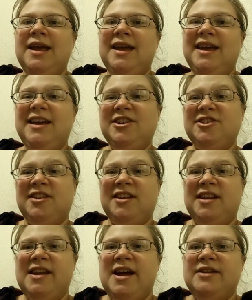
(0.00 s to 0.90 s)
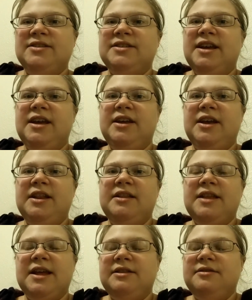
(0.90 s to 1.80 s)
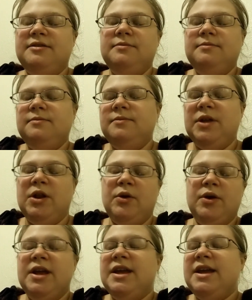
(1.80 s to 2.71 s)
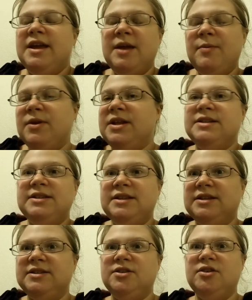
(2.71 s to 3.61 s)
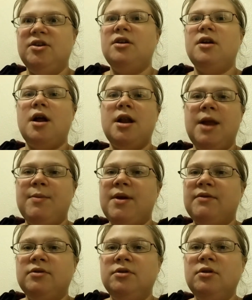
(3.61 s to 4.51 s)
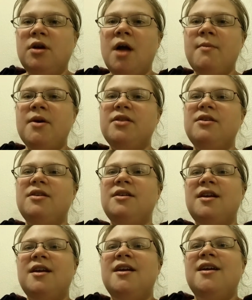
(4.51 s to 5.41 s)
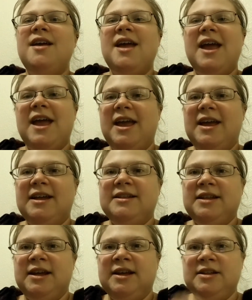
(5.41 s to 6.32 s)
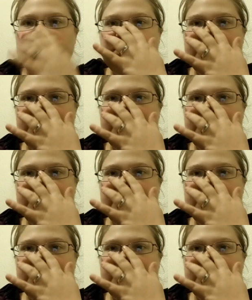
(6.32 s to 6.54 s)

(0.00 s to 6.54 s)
he shot that down, saying that him and his sister are not named after their godmother, and that